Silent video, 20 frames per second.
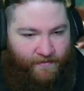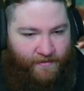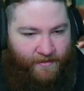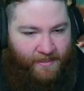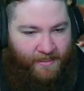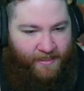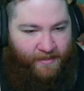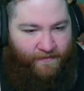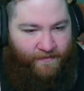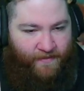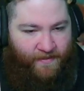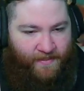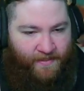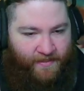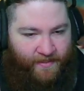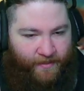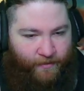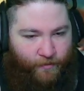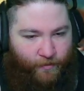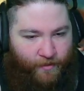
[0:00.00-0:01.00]
give this
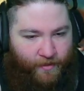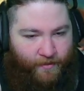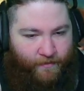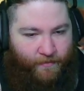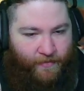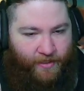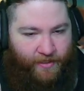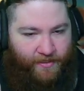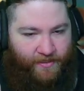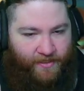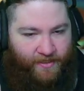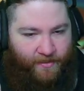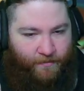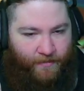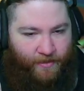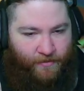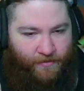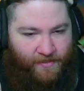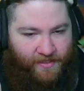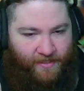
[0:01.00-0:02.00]
like one bug to the
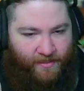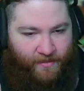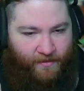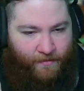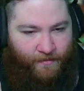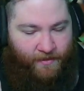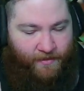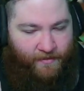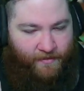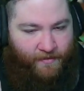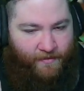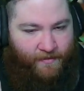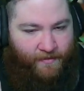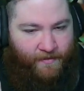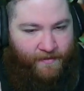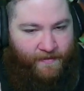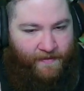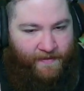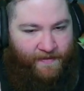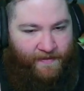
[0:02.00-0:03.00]
museum.
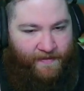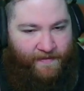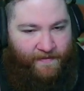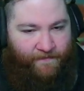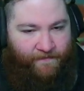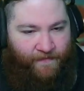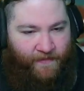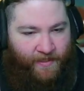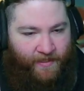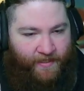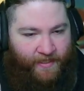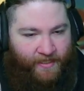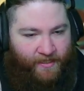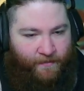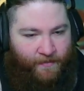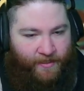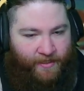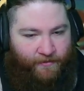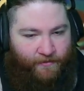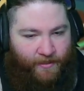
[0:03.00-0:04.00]
Not the
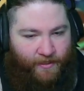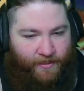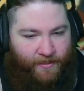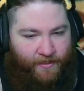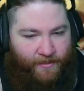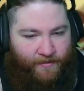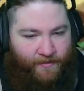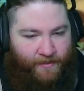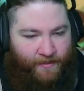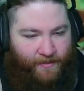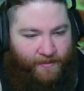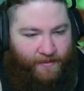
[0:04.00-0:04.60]
money rock. Okay.